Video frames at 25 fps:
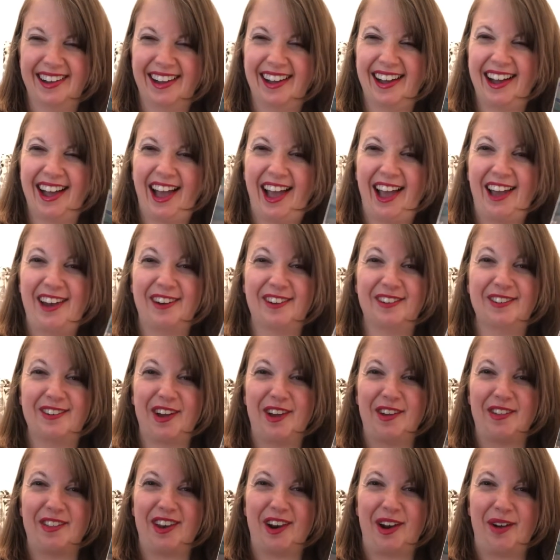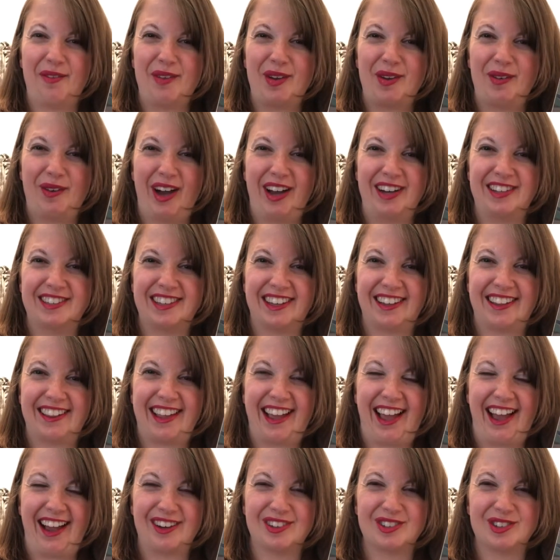I don't know that I'll be watching
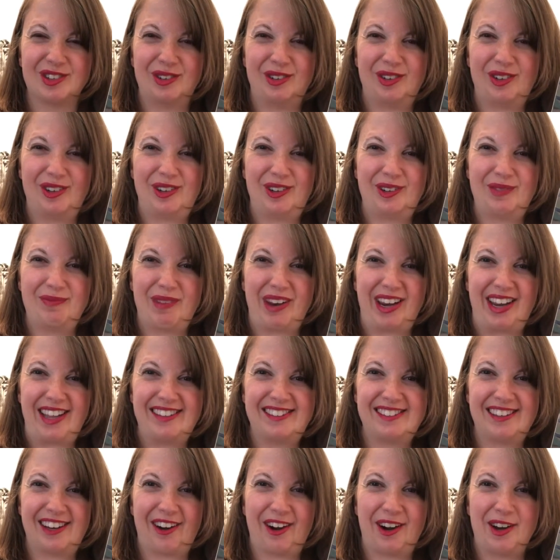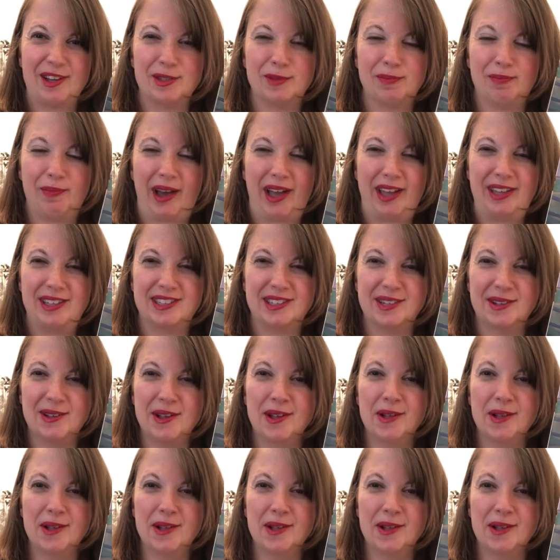the actual miniseries, but